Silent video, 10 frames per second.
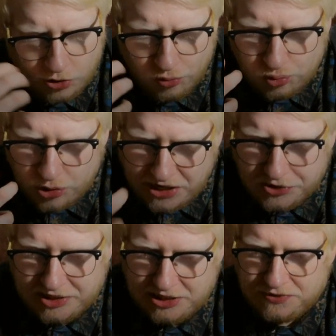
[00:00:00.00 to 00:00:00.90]
a real
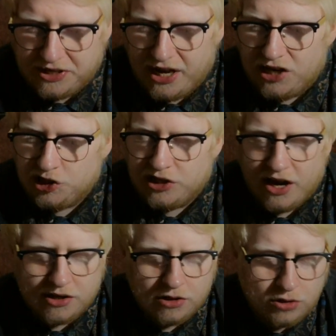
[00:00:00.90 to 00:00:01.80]
sense of occasion.
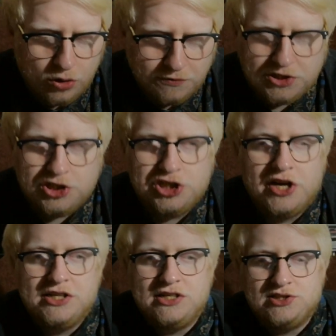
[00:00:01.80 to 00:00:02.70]
I'd love to
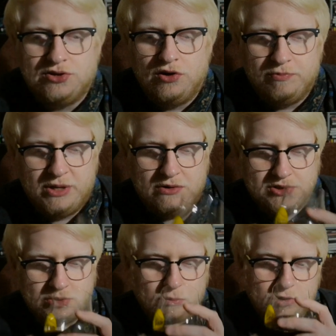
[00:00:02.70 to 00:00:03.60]
share this sort of beer with
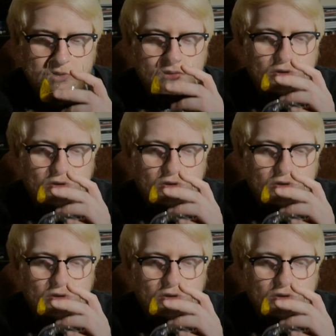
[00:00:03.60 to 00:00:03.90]
someone.